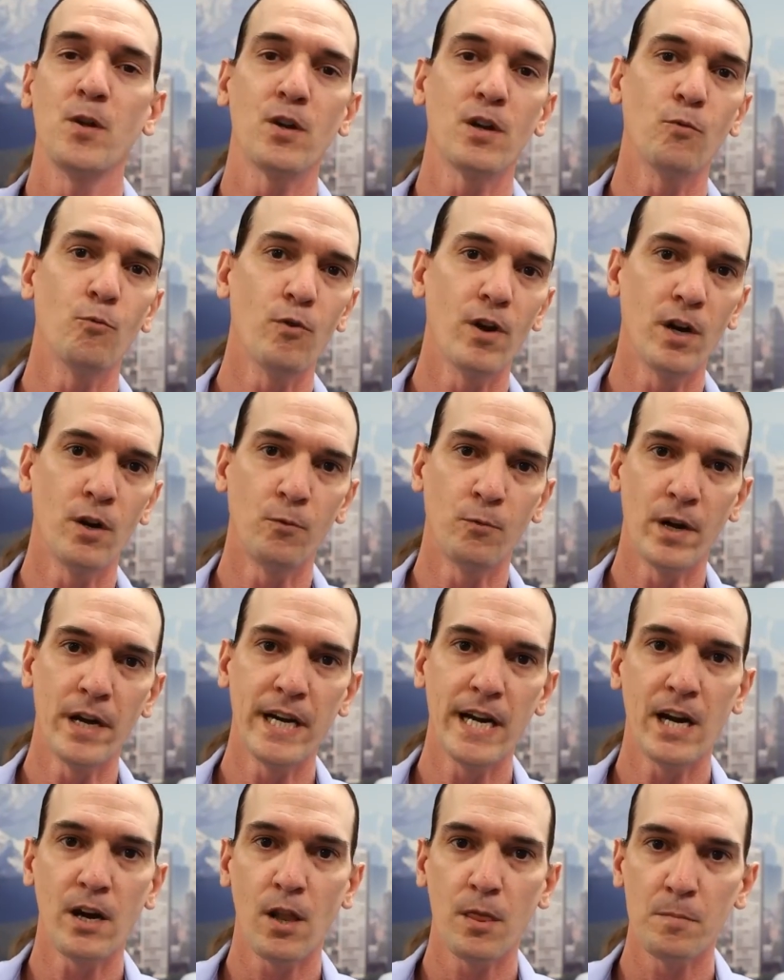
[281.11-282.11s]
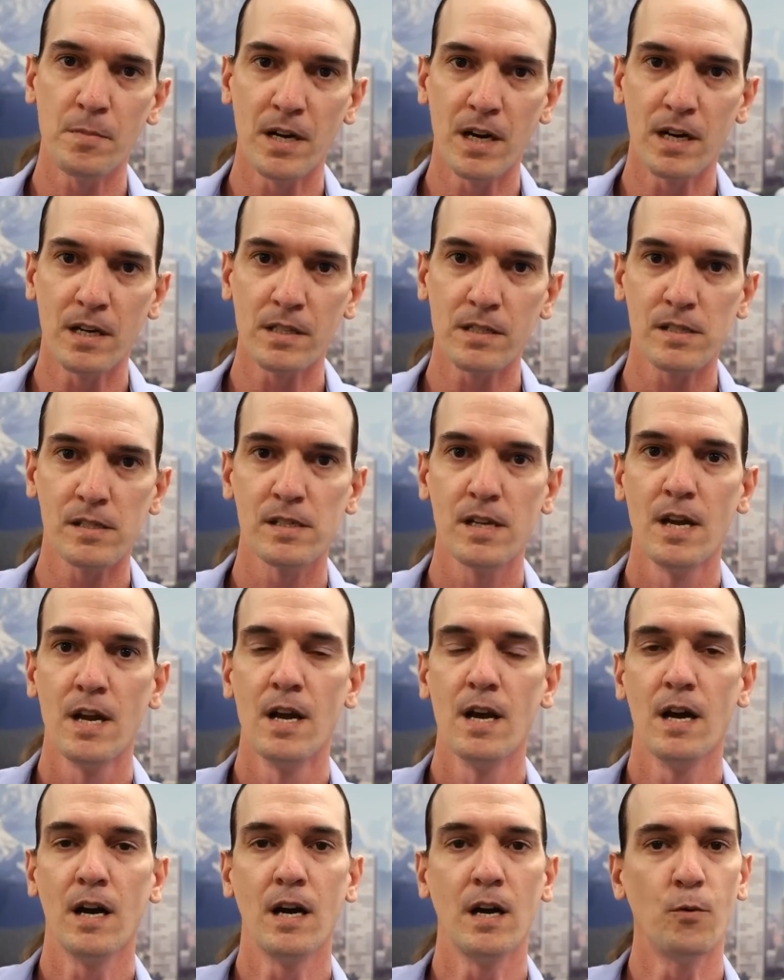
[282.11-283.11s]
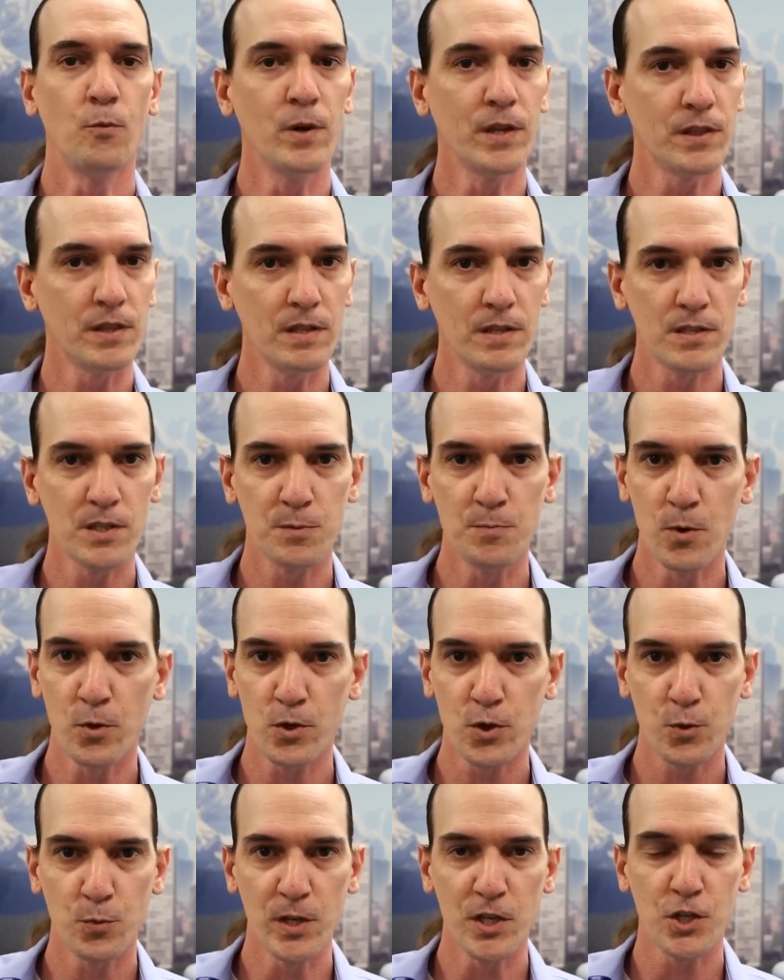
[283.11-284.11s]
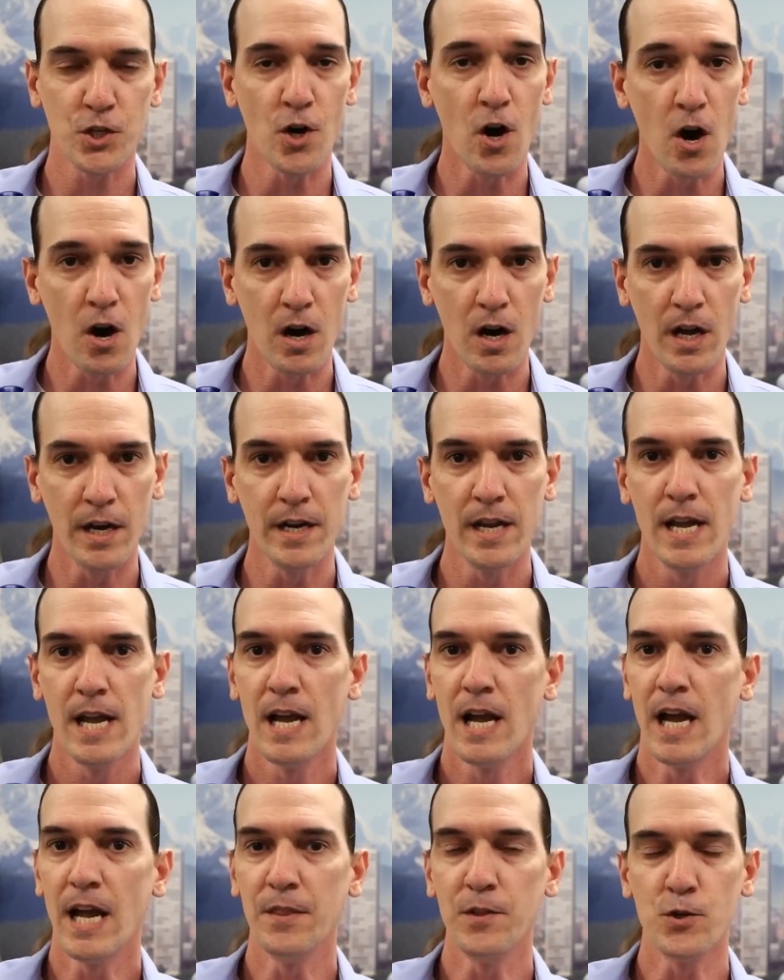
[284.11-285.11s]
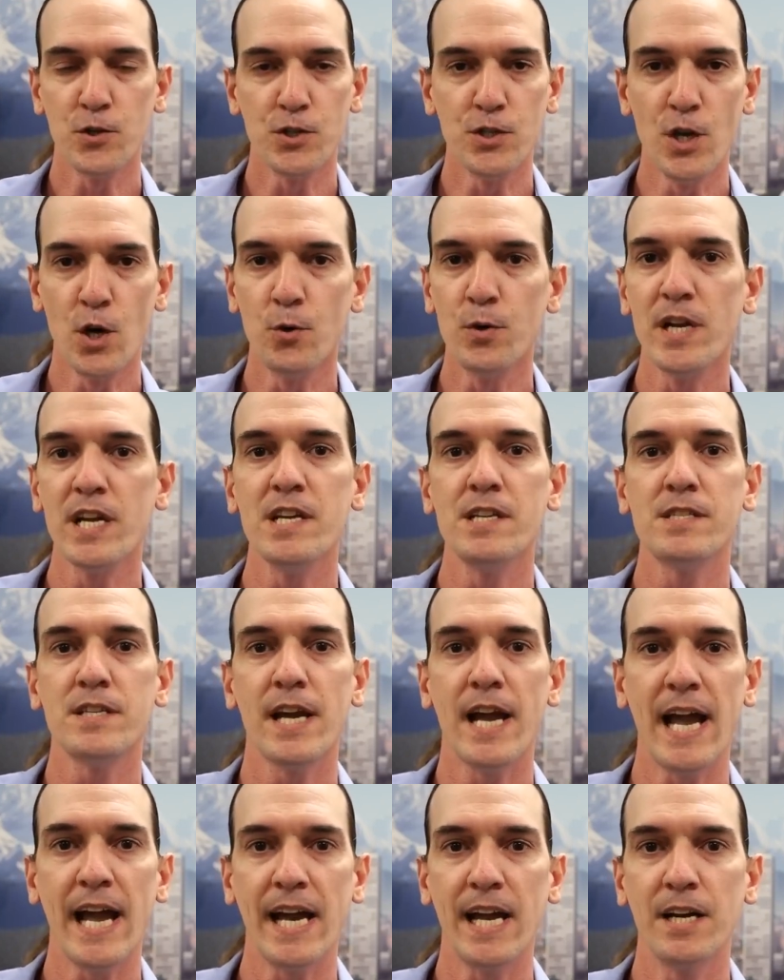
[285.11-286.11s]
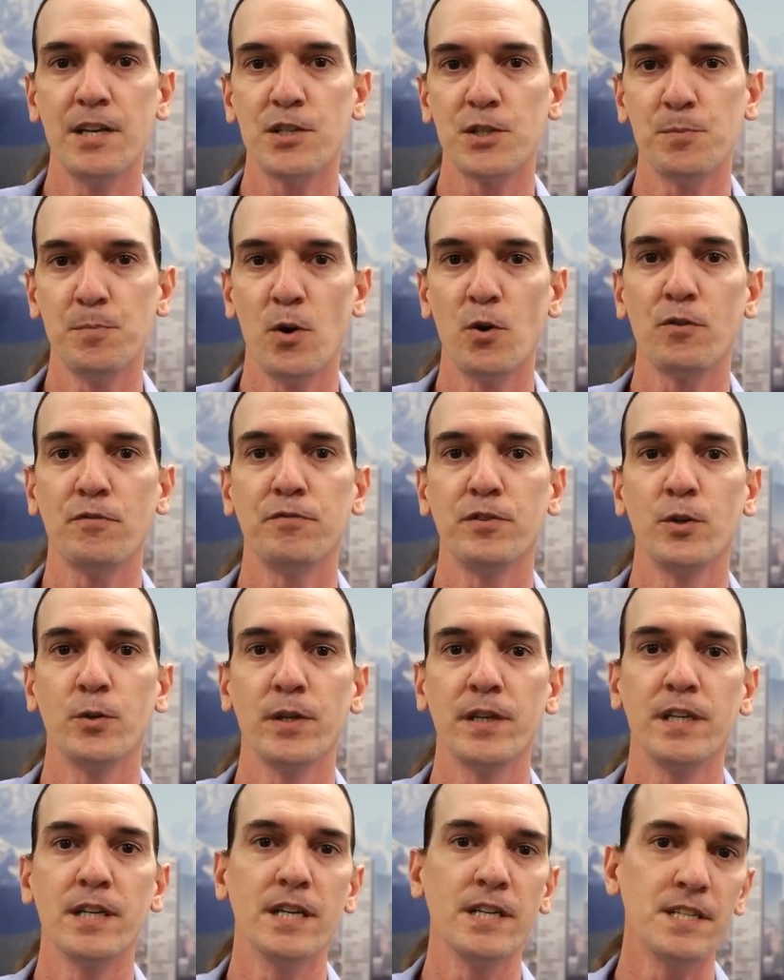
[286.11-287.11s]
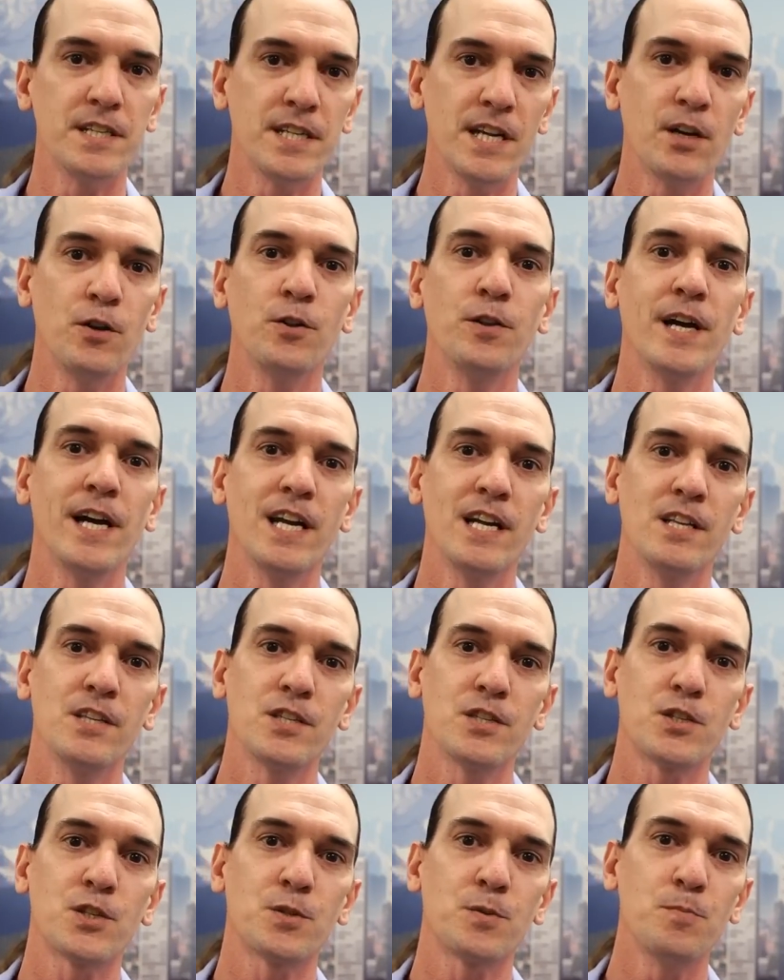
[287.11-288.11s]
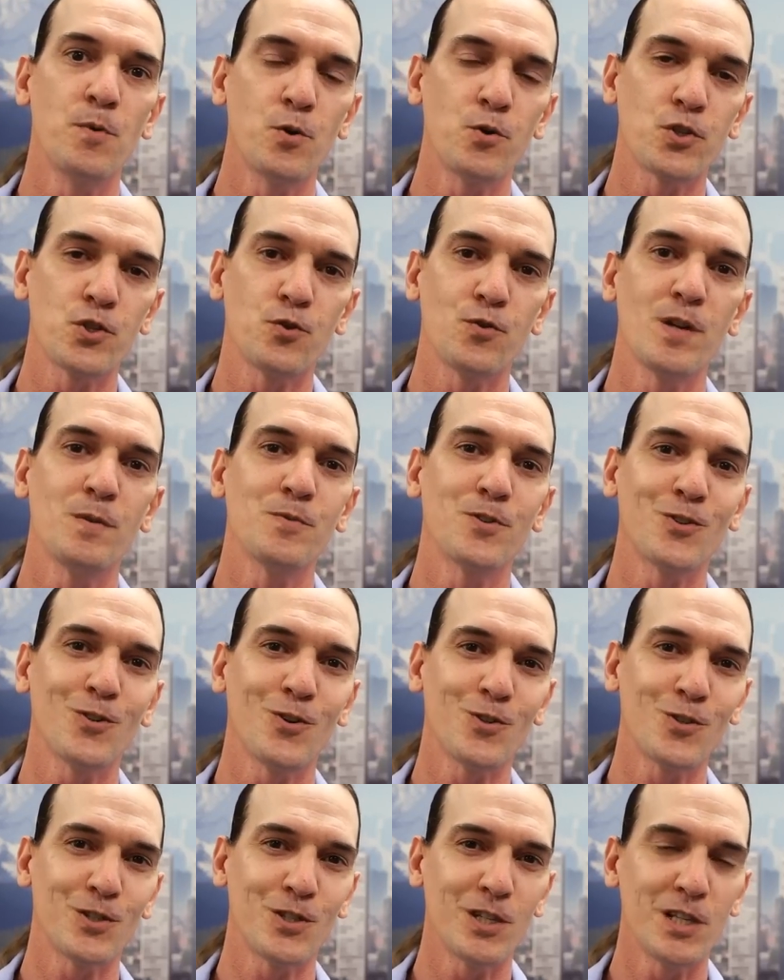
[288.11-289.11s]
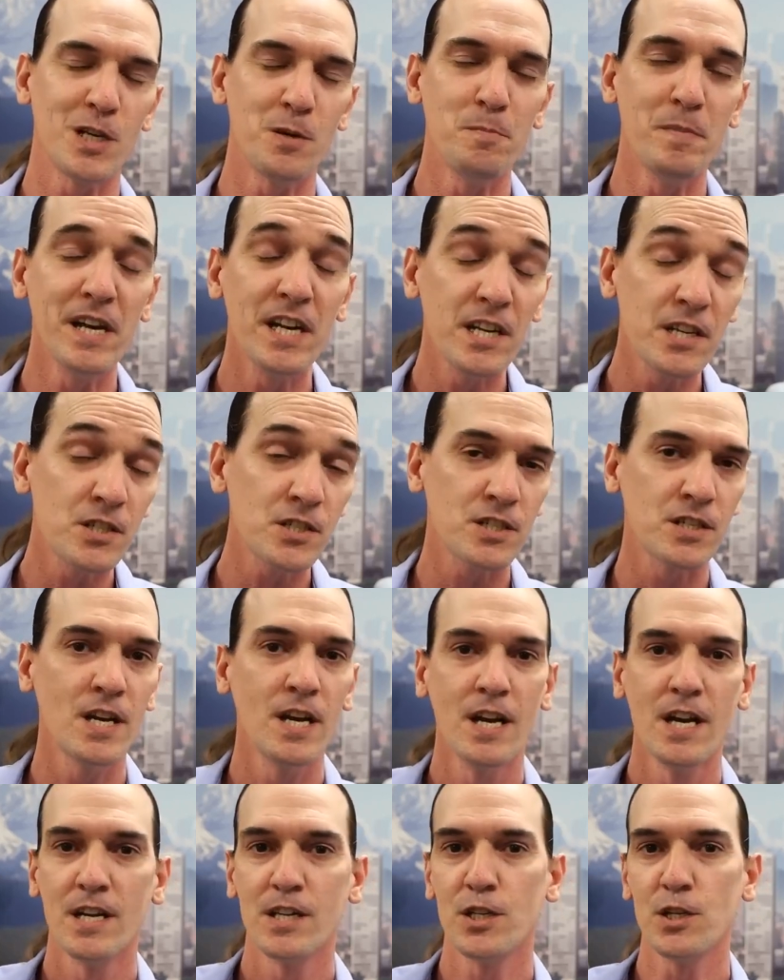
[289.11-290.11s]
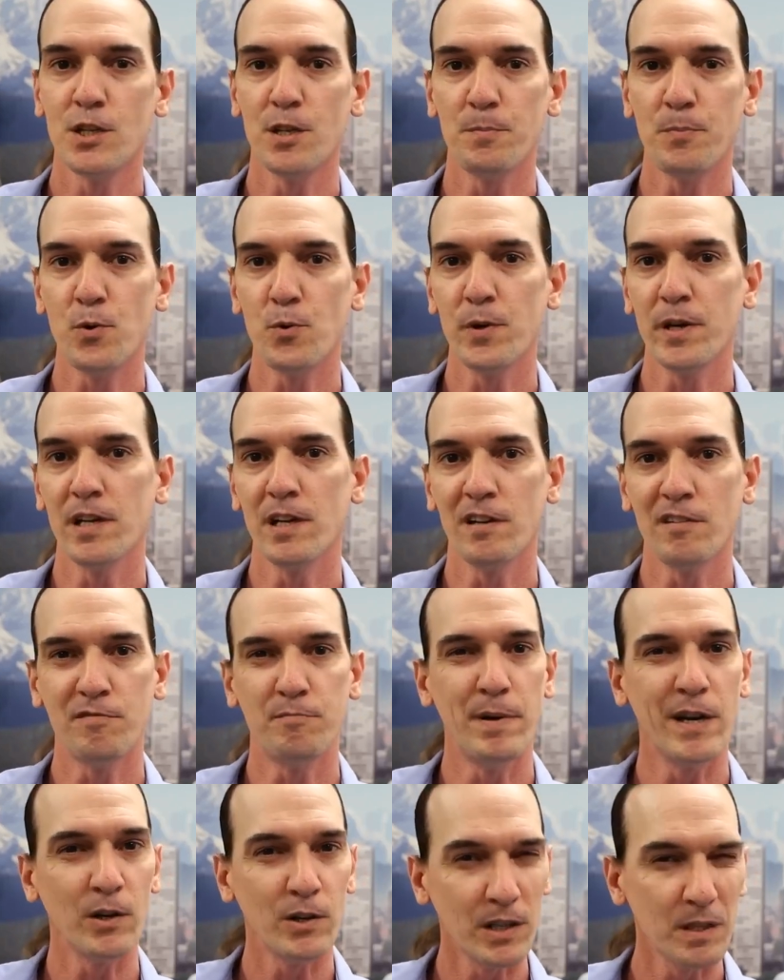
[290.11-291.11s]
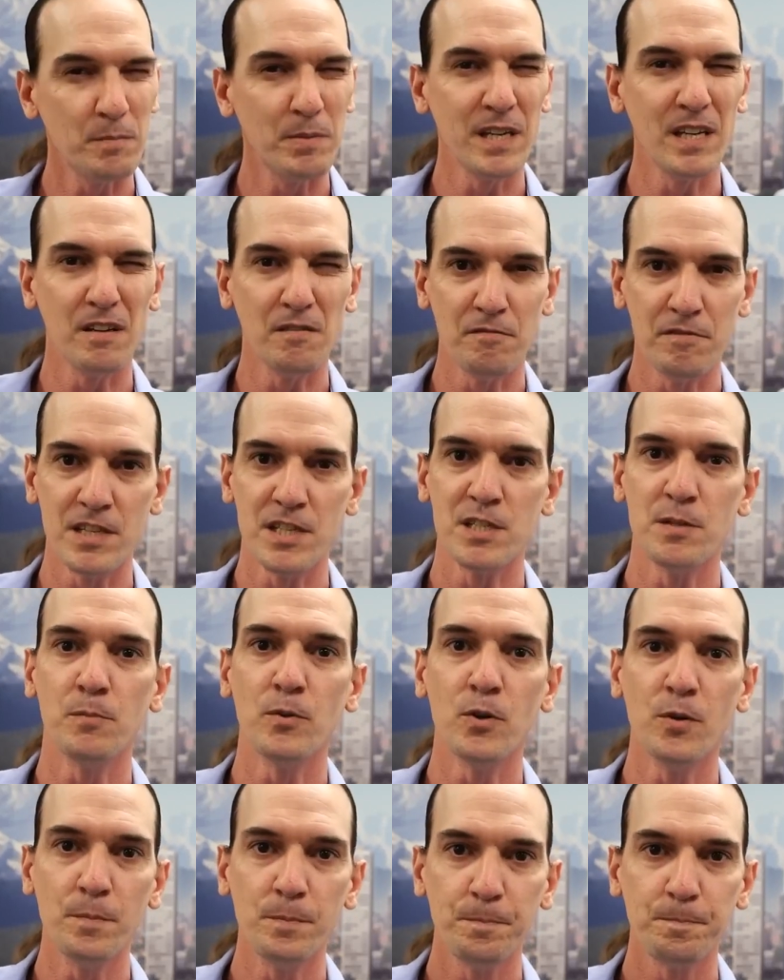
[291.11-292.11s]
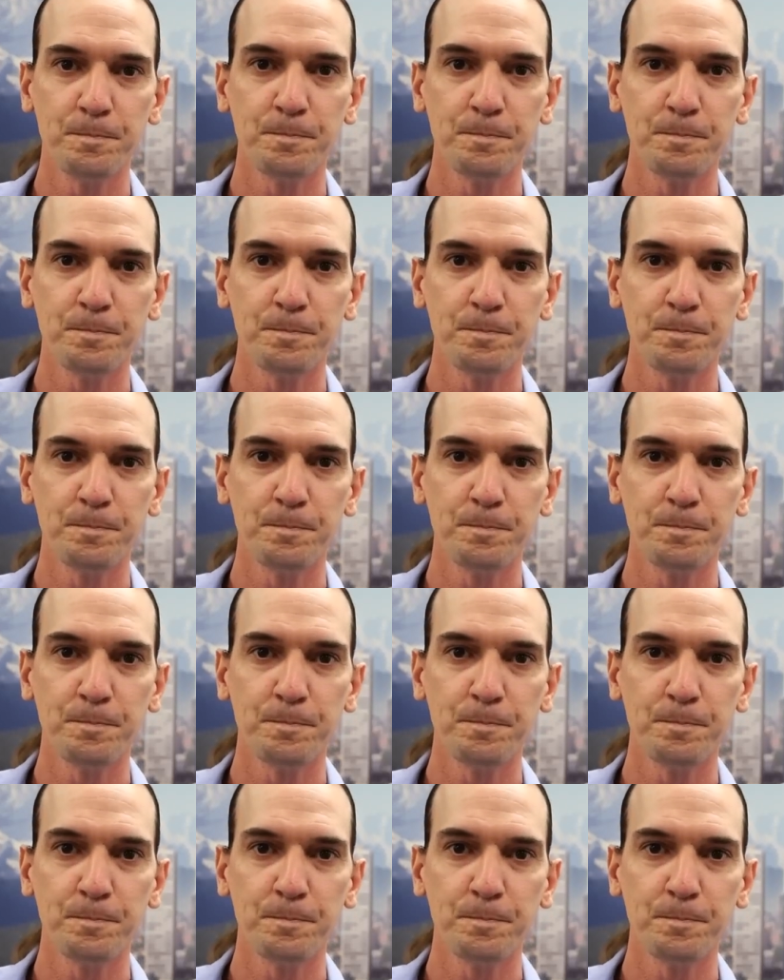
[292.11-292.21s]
You can run it right out of the box with the smoke switch on, and there's no need to add smoke fluid until that smoke stream starts to diminish to the point of barely being visible.